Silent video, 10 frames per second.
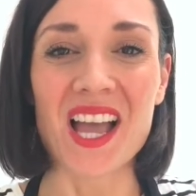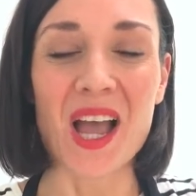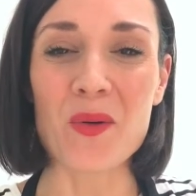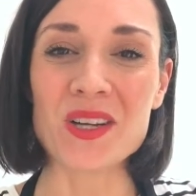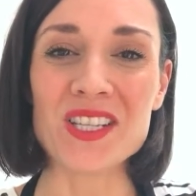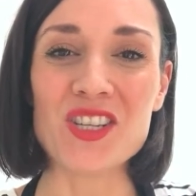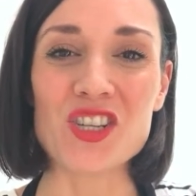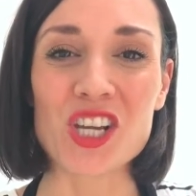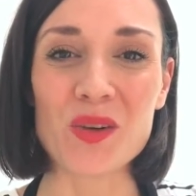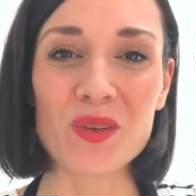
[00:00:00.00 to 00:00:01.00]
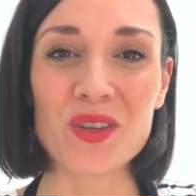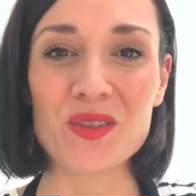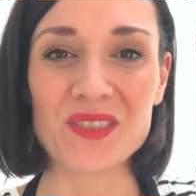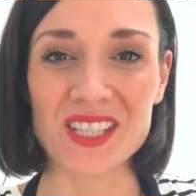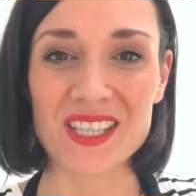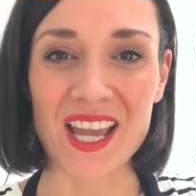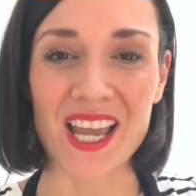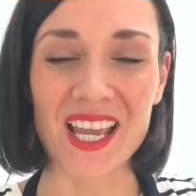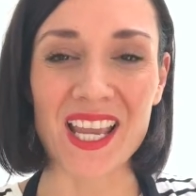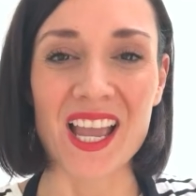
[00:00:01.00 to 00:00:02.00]
I wanted to share with you
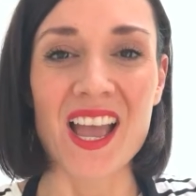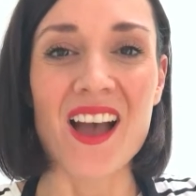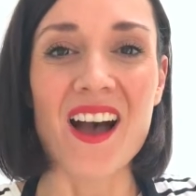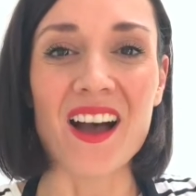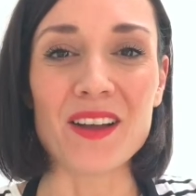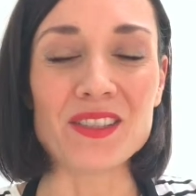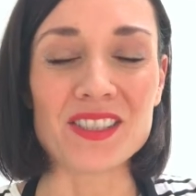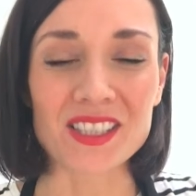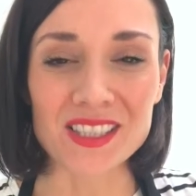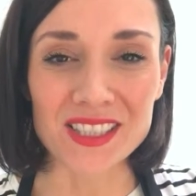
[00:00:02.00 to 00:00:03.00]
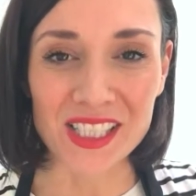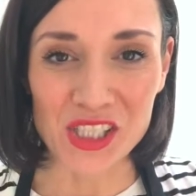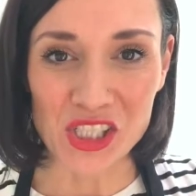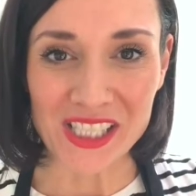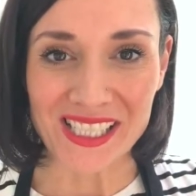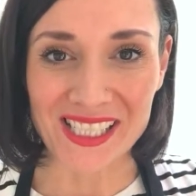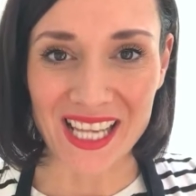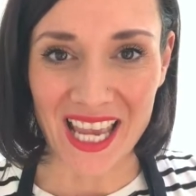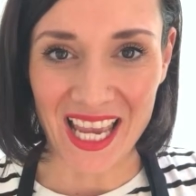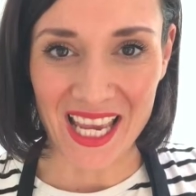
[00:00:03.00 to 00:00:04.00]
today a delicious
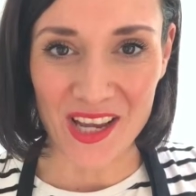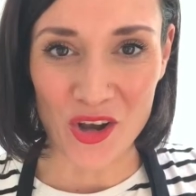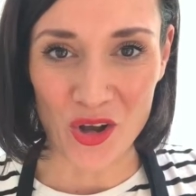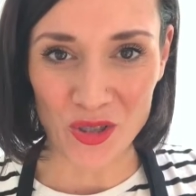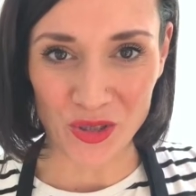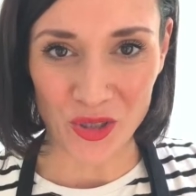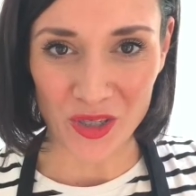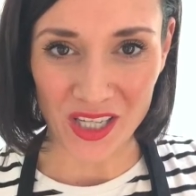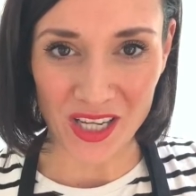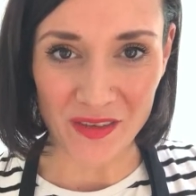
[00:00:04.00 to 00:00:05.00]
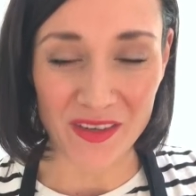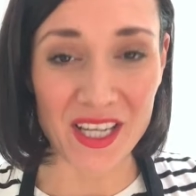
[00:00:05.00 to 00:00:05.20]
egg alternative.